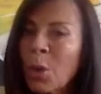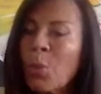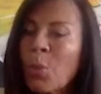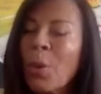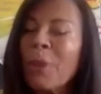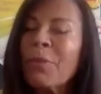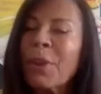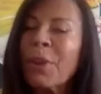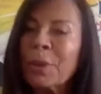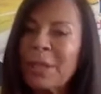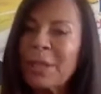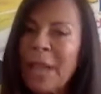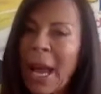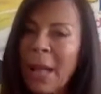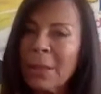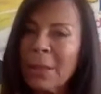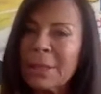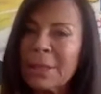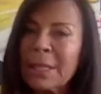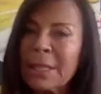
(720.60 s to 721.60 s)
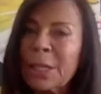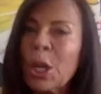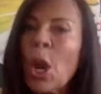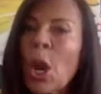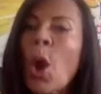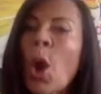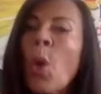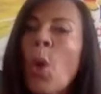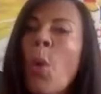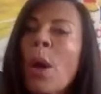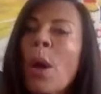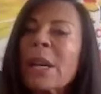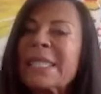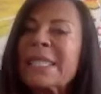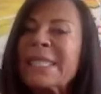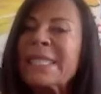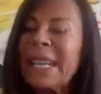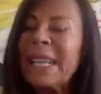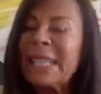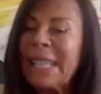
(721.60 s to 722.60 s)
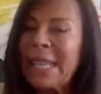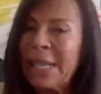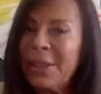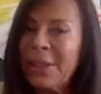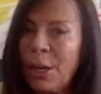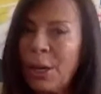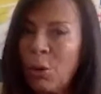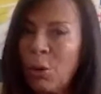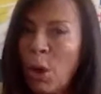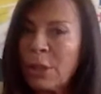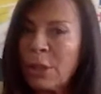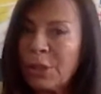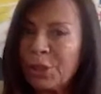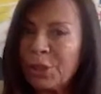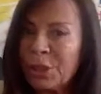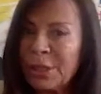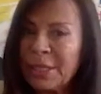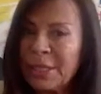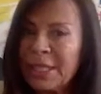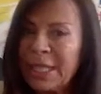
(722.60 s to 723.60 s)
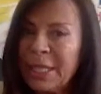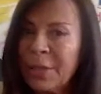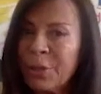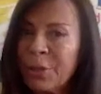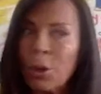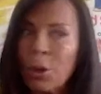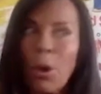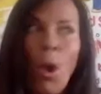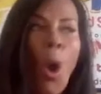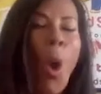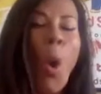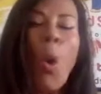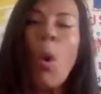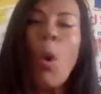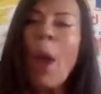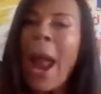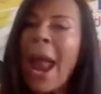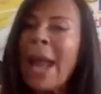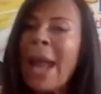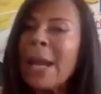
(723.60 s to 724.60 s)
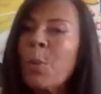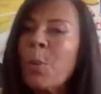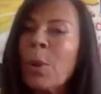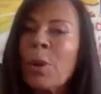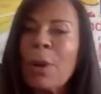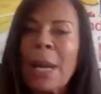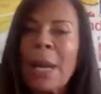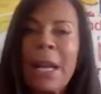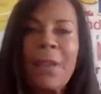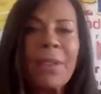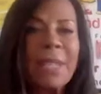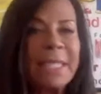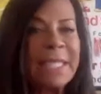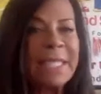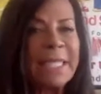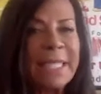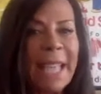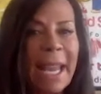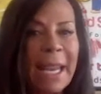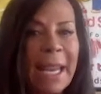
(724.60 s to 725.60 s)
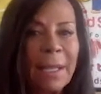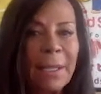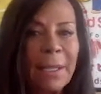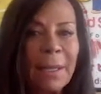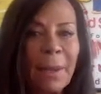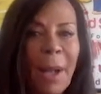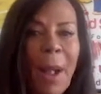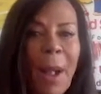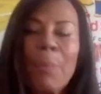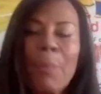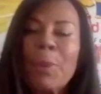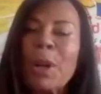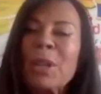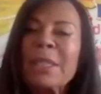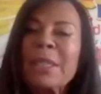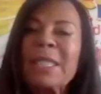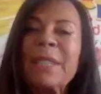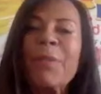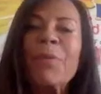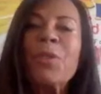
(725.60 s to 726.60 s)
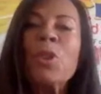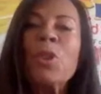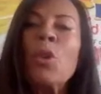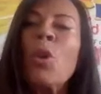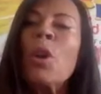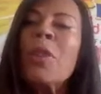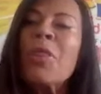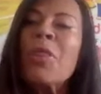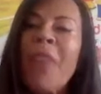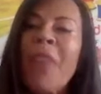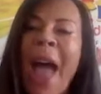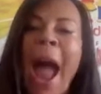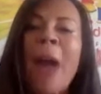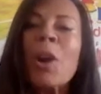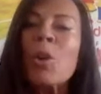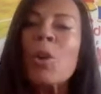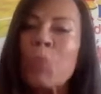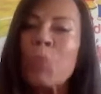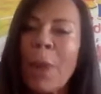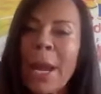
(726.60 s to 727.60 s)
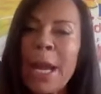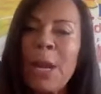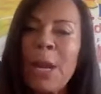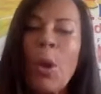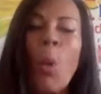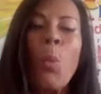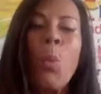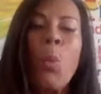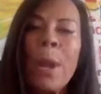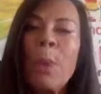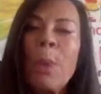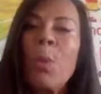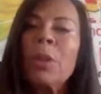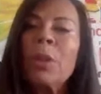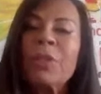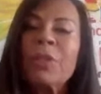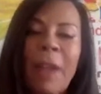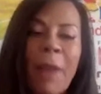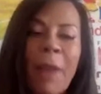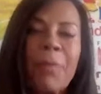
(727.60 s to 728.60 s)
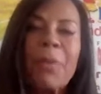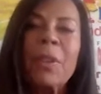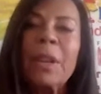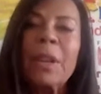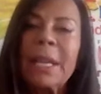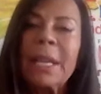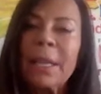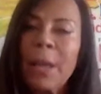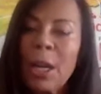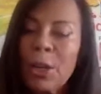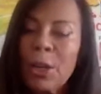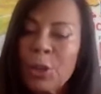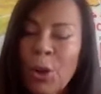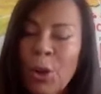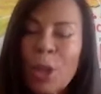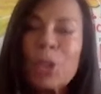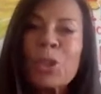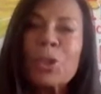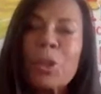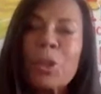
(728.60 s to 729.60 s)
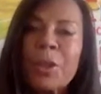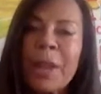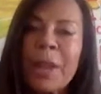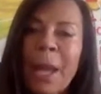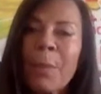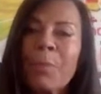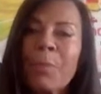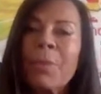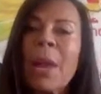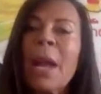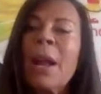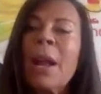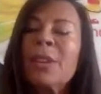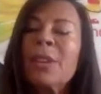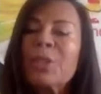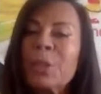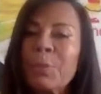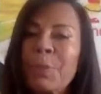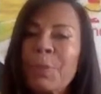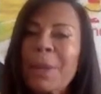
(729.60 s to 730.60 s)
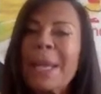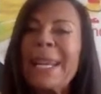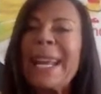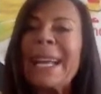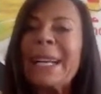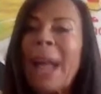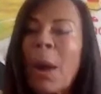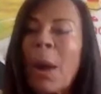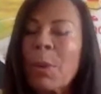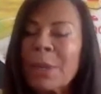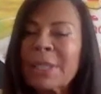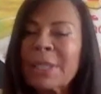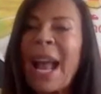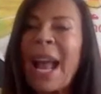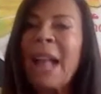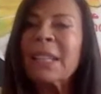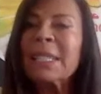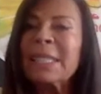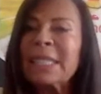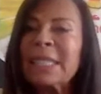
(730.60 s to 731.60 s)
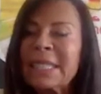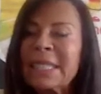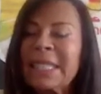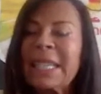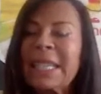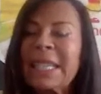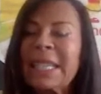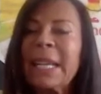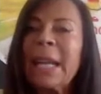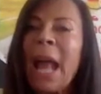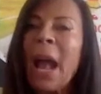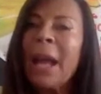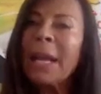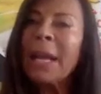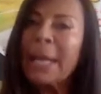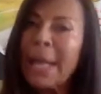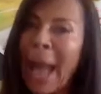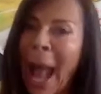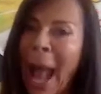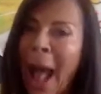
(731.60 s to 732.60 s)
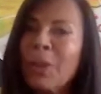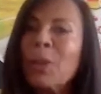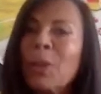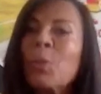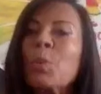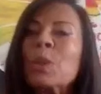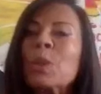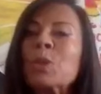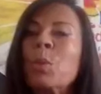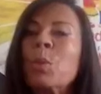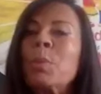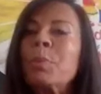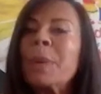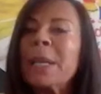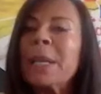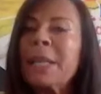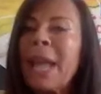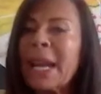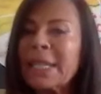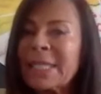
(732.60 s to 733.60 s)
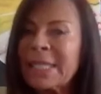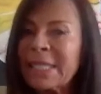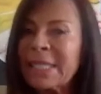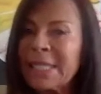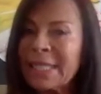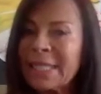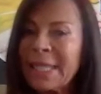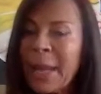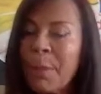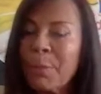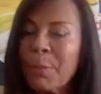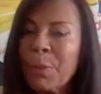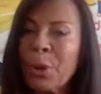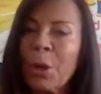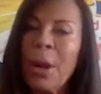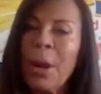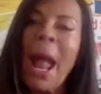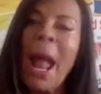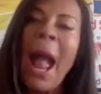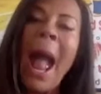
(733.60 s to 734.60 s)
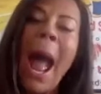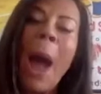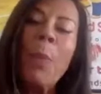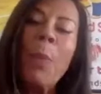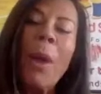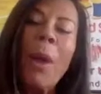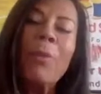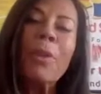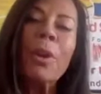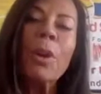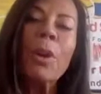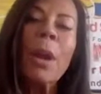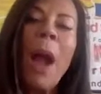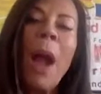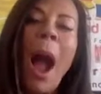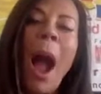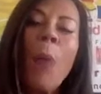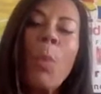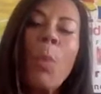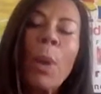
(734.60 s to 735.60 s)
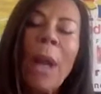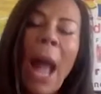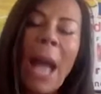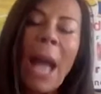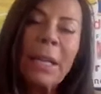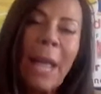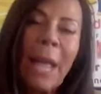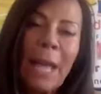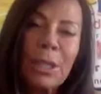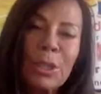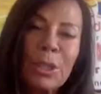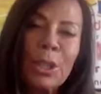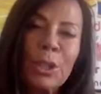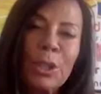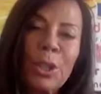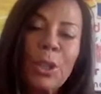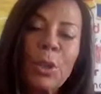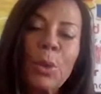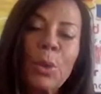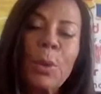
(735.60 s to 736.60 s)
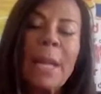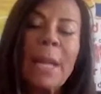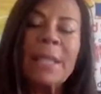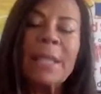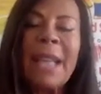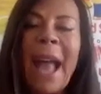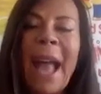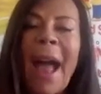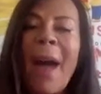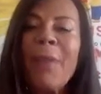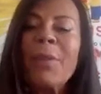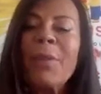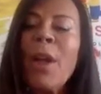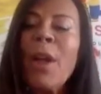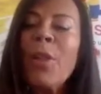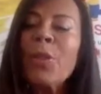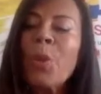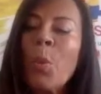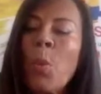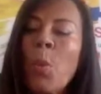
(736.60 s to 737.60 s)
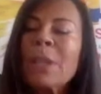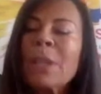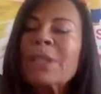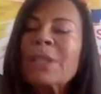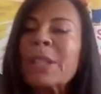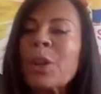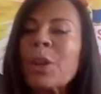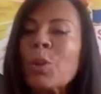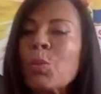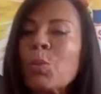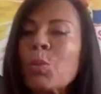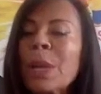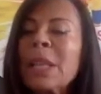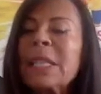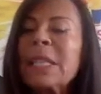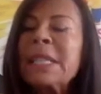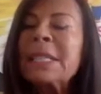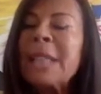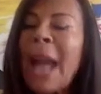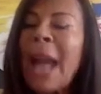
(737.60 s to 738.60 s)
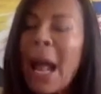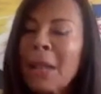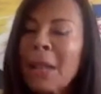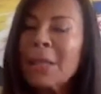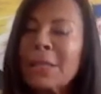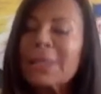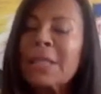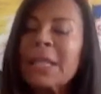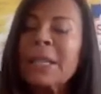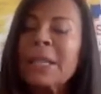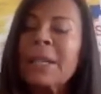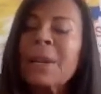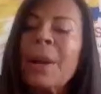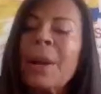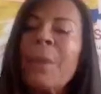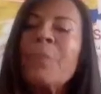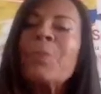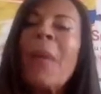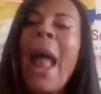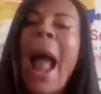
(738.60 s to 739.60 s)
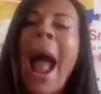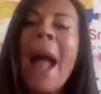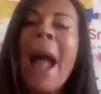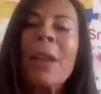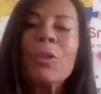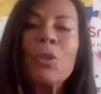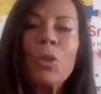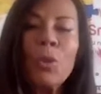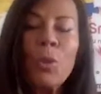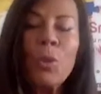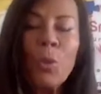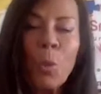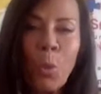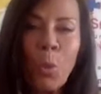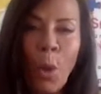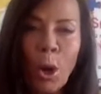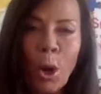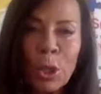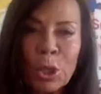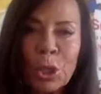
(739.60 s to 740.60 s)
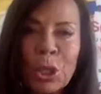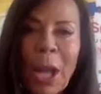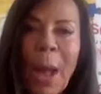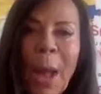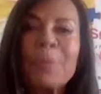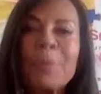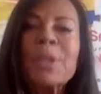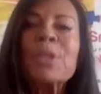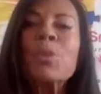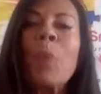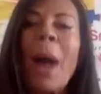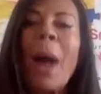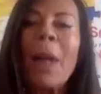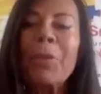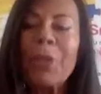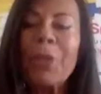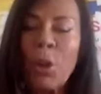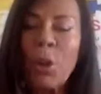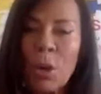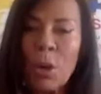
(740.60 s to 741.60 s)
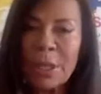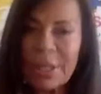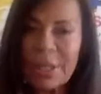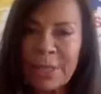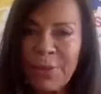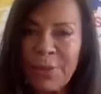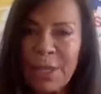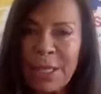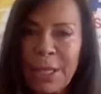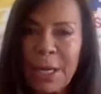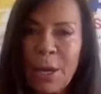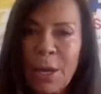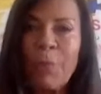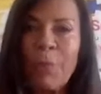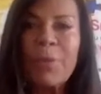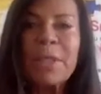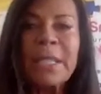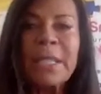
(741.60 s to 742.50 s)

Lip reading: who are very talented, who want to send in their auditions either, or anywhere in the state. Because if you're that great, we will definitely nurture them to be in our Talented Teen Gala, which will be next December. However, what I'd like to do is have the ones that are really talented and do the workshops throughout the course of the year